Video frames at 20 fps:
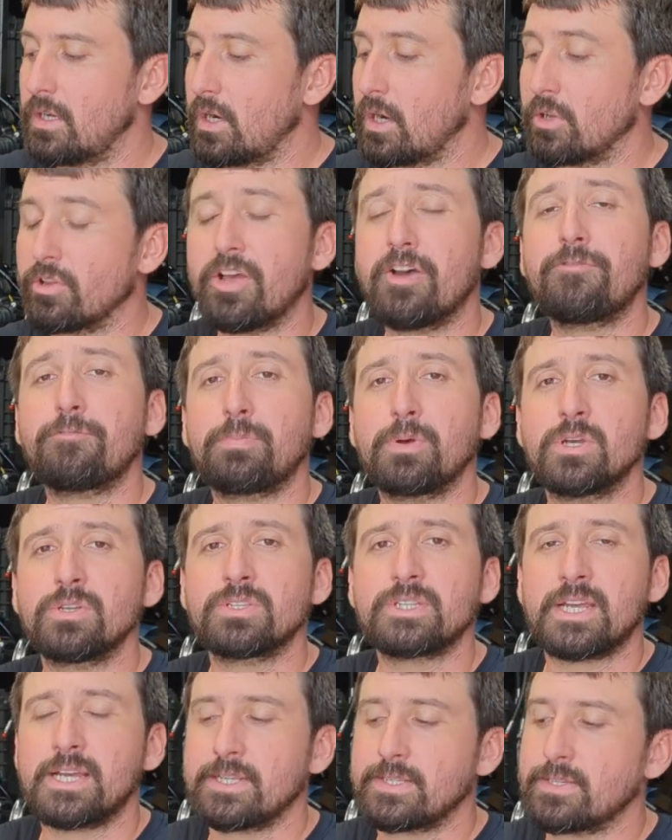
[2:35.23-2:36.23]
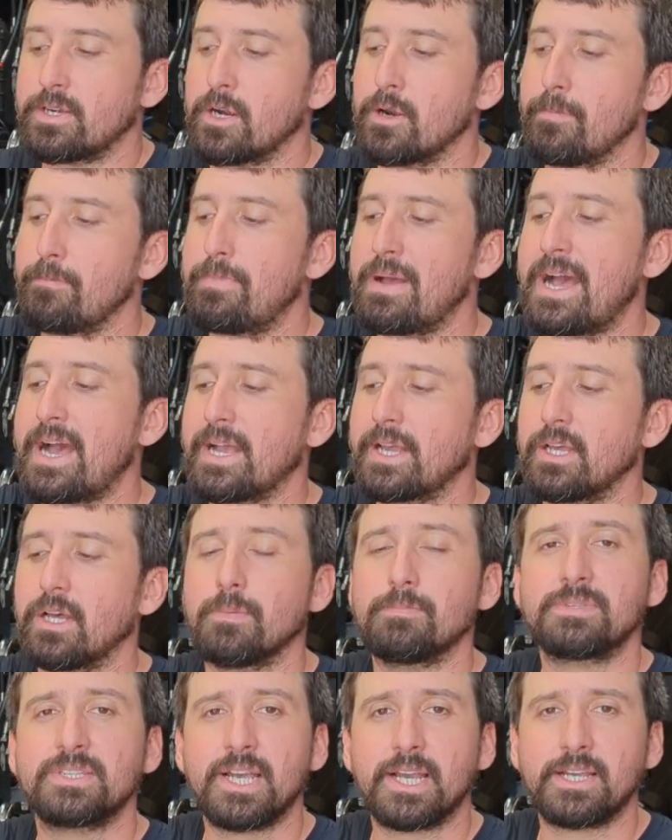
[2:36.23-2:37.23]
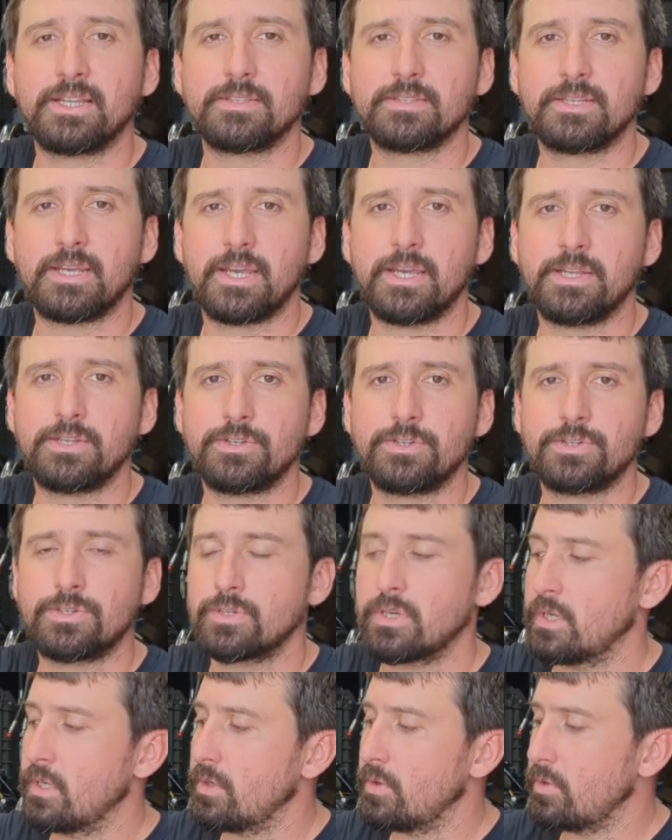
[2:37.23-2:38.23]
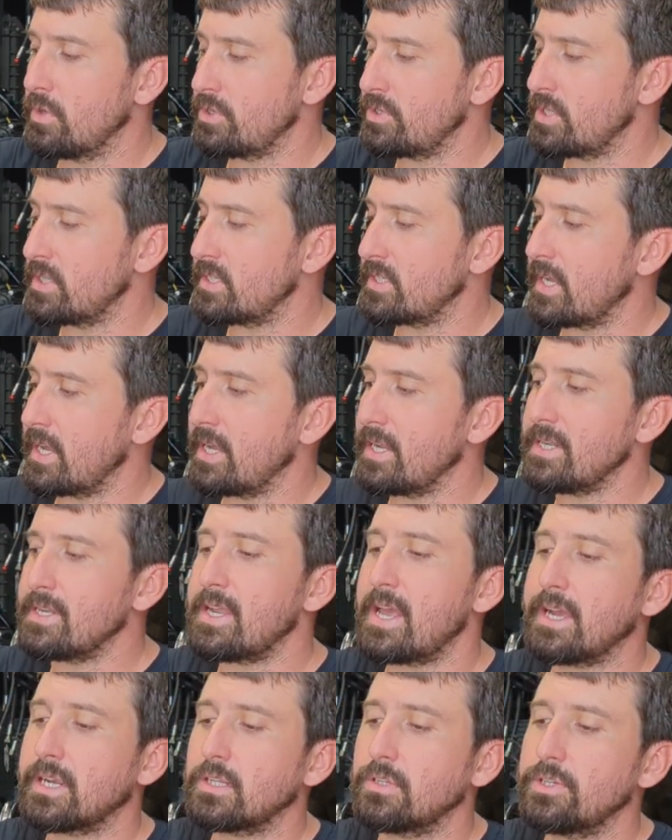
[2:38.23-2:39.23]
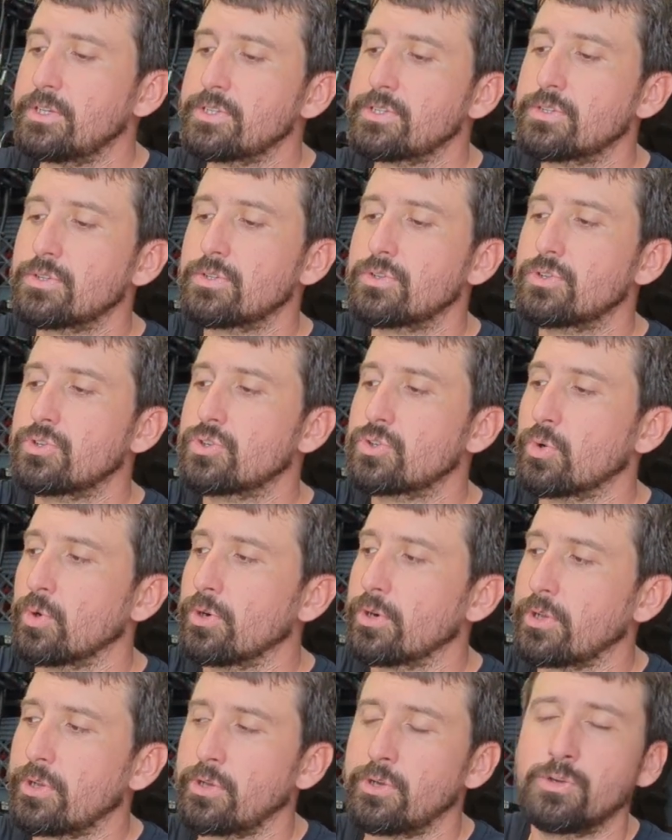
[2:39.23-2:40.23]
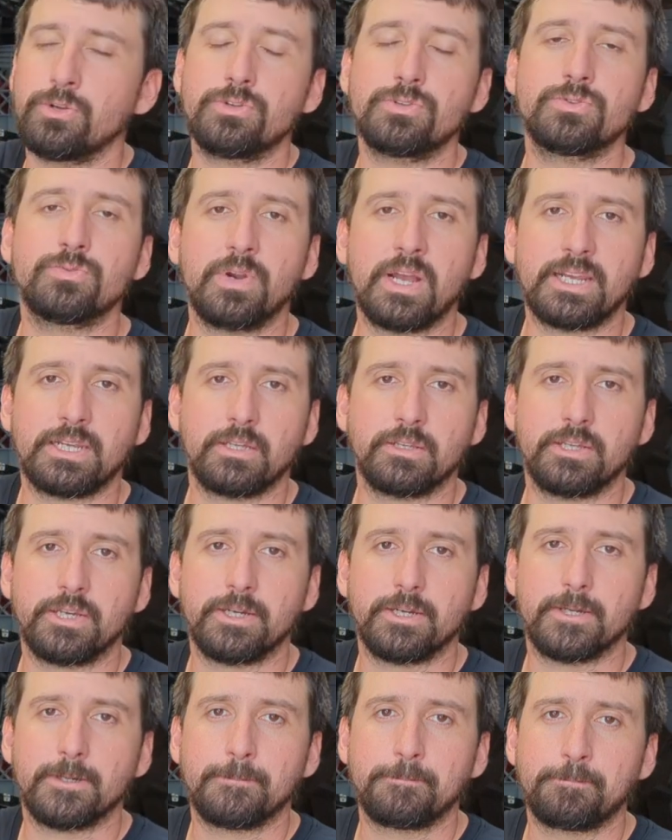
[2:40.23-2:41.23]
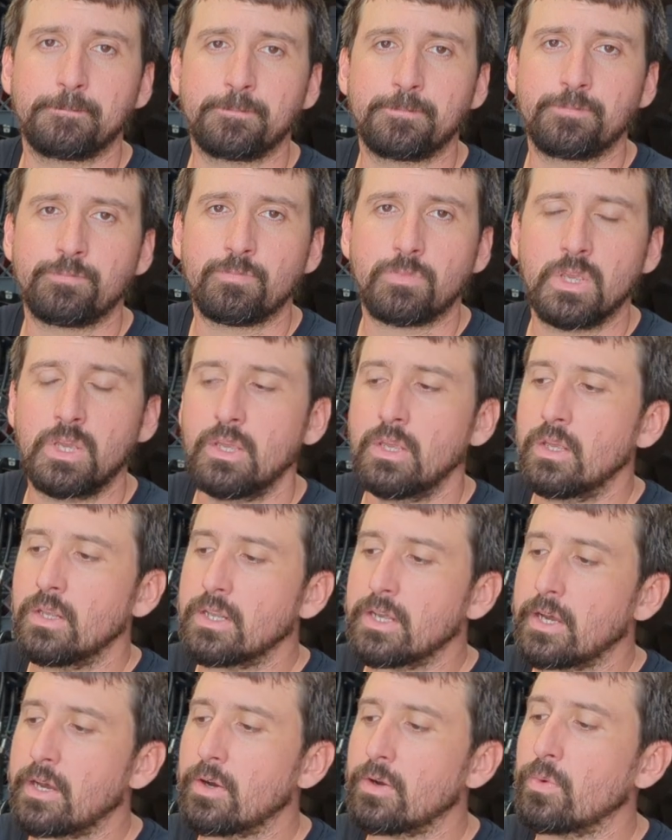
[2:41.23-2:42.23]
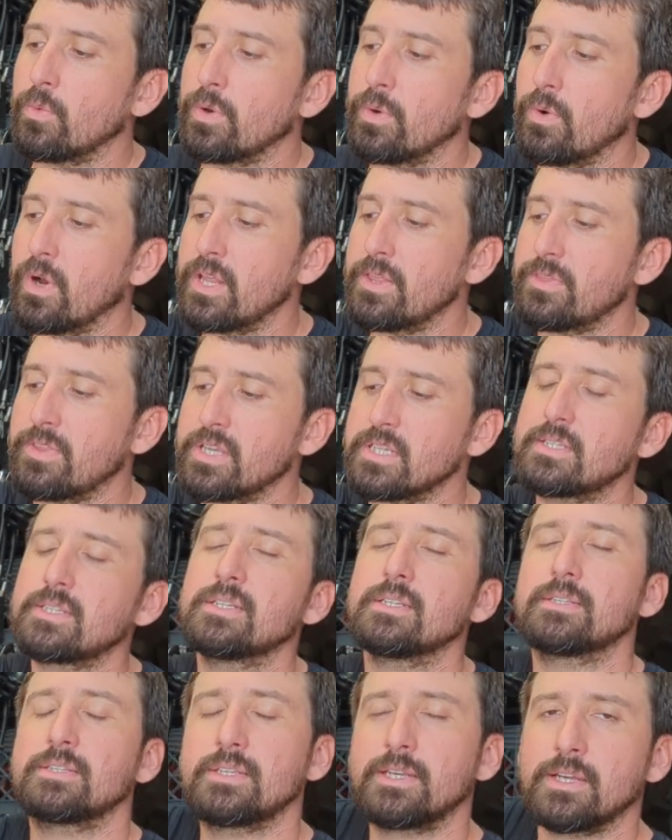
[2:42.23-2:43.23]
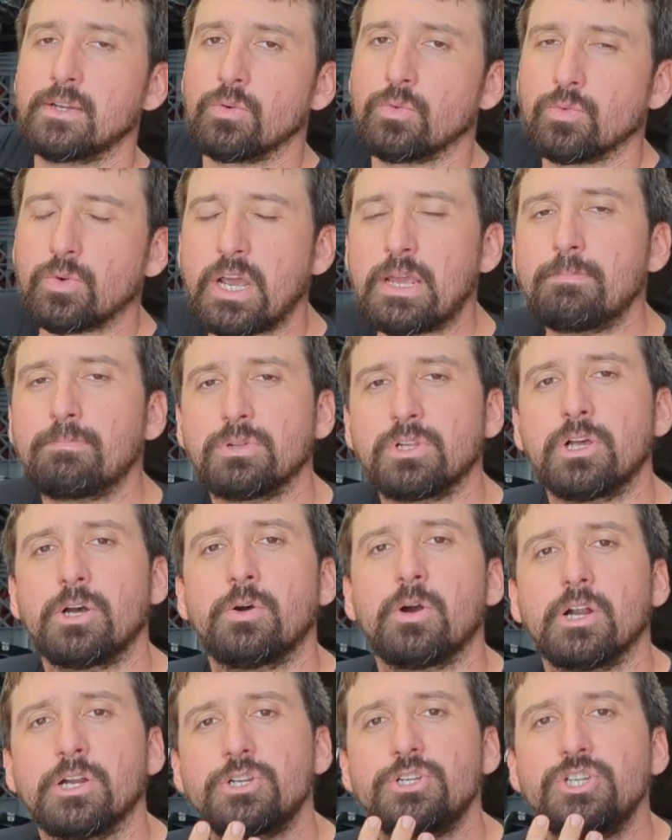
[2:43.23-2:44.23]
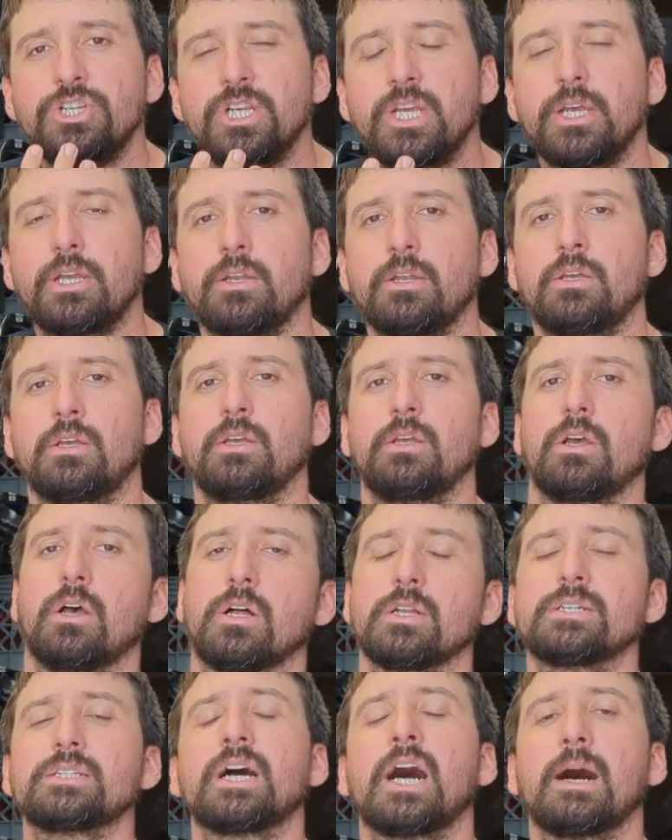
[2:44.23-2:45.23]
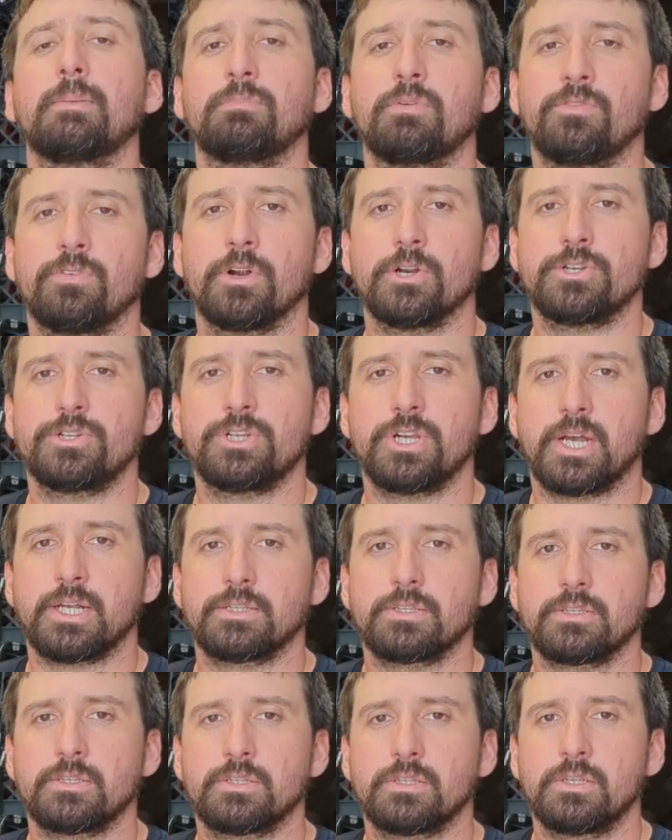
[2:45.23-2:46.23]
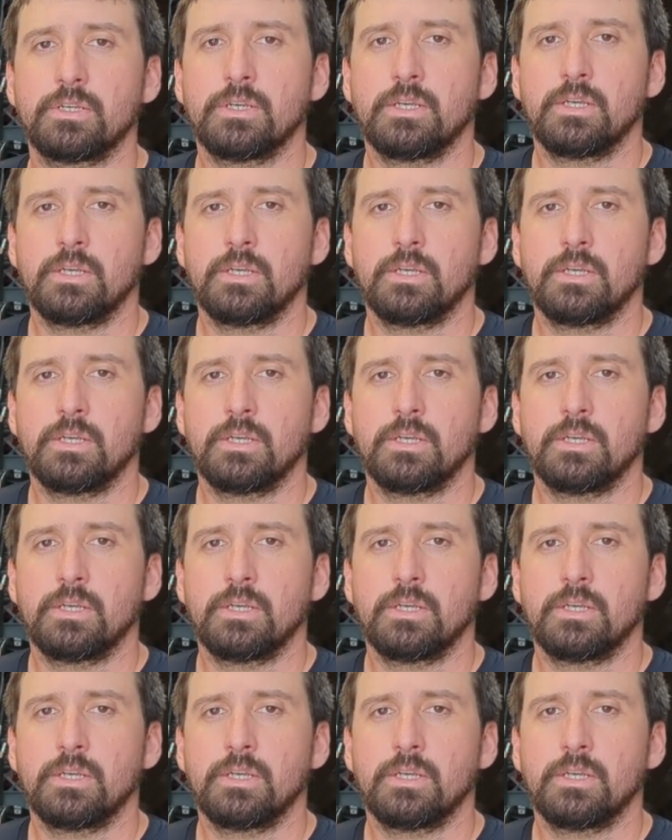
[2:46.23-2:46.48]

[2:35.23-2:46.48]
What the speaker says: Our left post has our backup second stage, which is a necklaced short hose regulator. Now, we want this to sit right below our chin on top of our chest.